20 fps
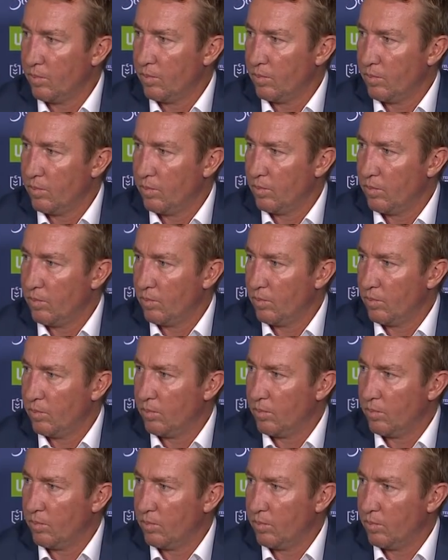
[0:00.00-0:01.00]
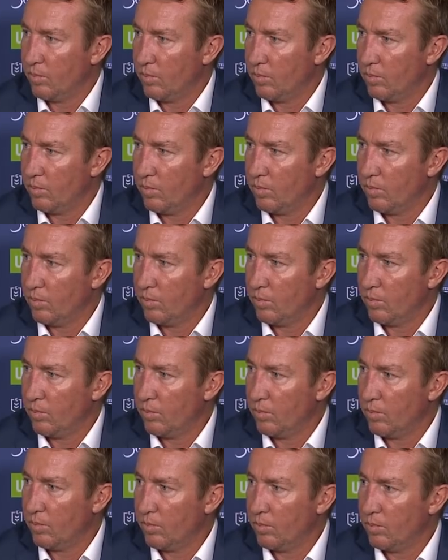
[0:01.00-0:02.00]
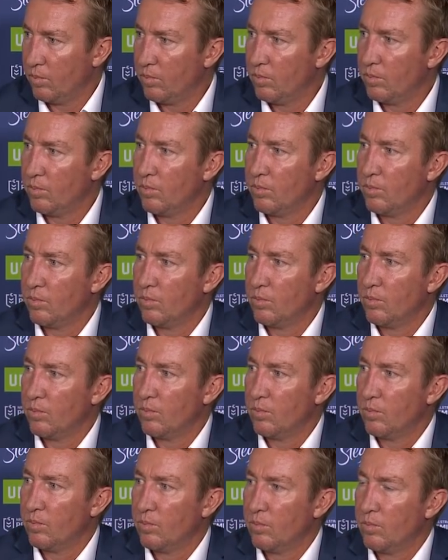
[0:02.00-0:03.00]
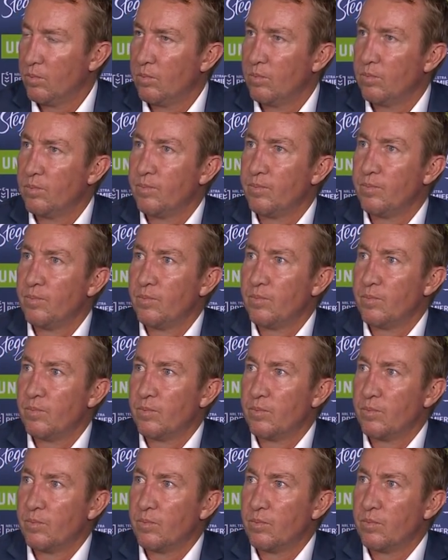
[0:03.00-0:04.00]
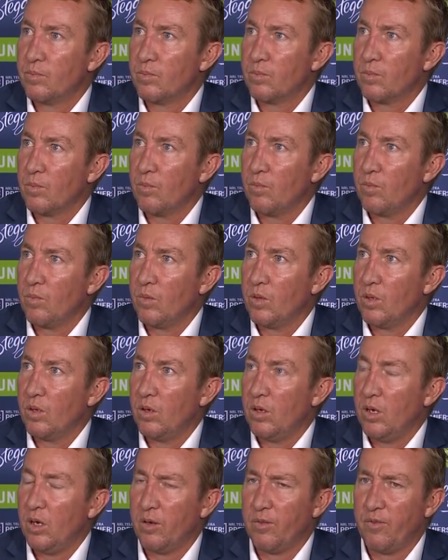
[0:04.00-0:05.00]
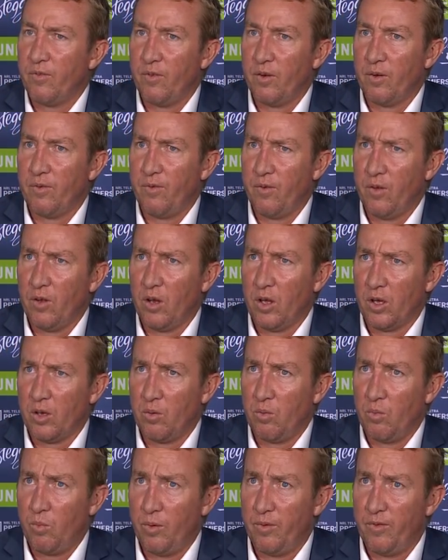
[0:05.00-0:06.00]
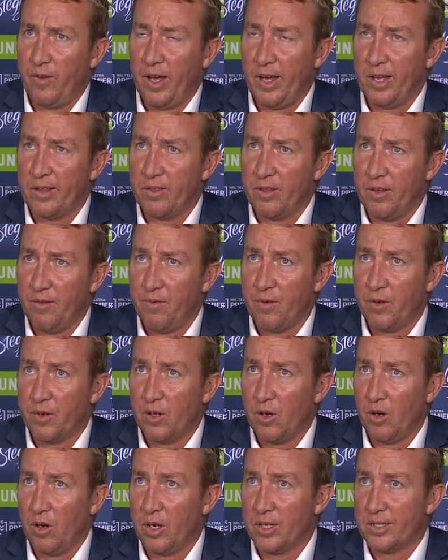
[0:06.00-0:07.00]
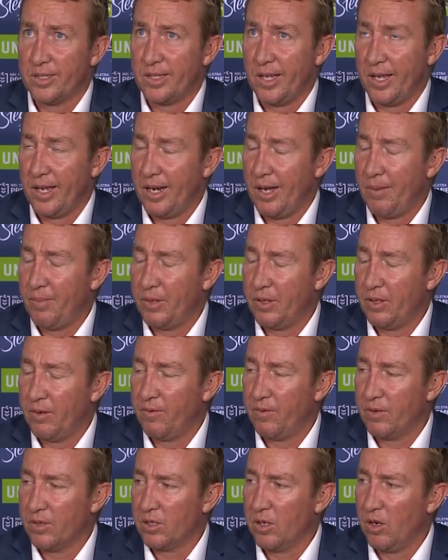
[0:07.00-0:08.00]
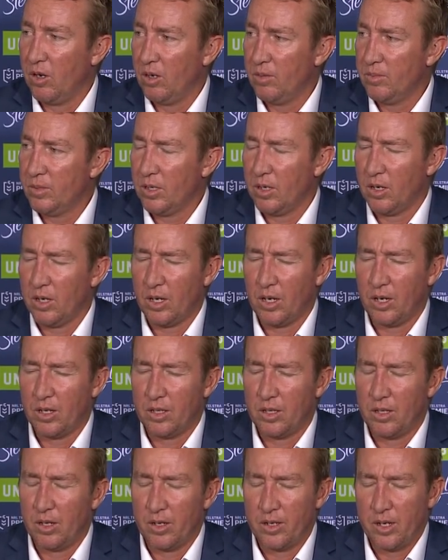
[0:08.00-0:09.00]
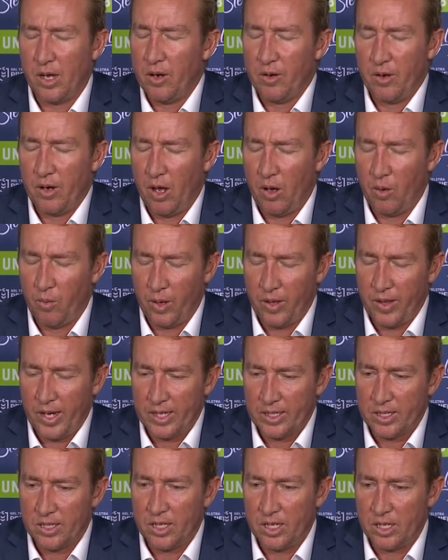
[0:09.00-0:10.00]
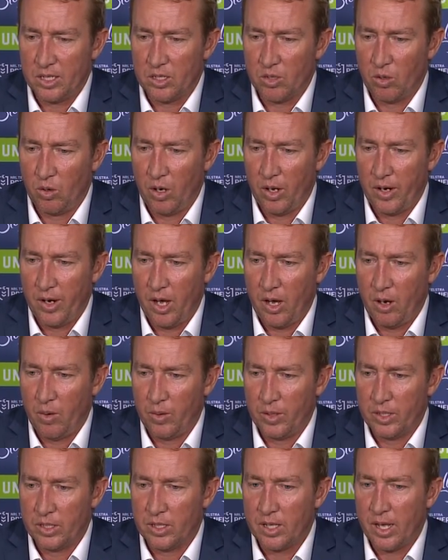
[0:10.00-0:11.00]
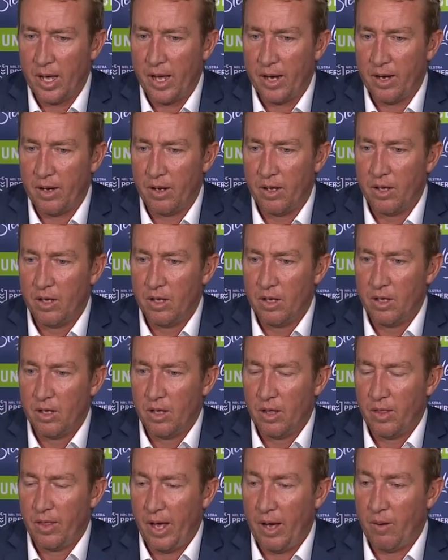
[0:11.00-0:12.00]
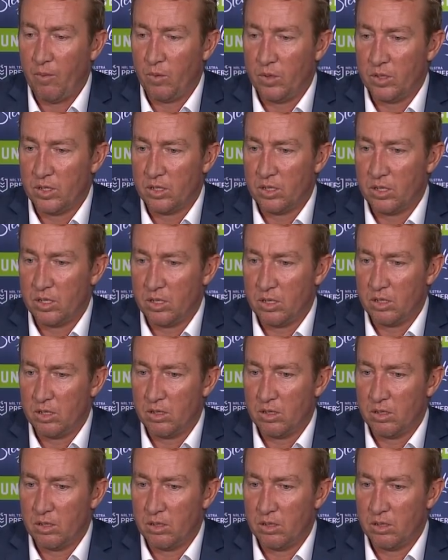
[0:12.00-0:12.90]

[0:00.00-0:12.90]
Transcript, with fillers: good an individual performance as, as you can remember or as you've seen? Yeah, I, f- I feel like we've had different guys stand up at different times. I, I, I, don't know where that sits. All I know is that that was